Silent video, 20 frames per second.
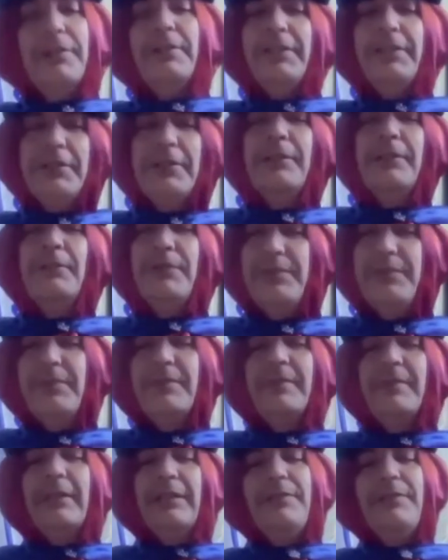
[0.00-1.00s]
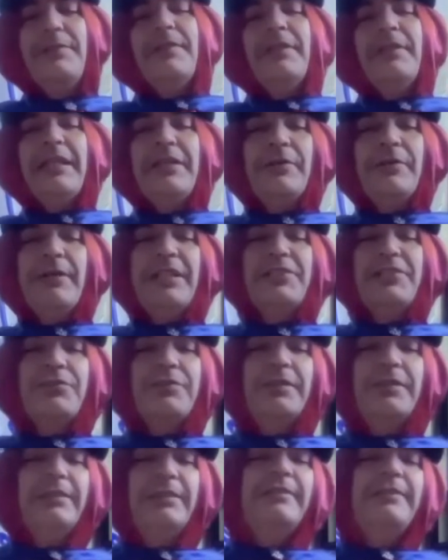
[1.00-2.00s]
So, you know, it was it was a little
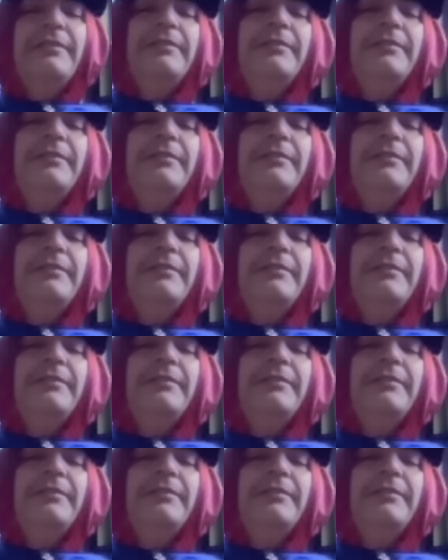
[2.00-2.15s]
extra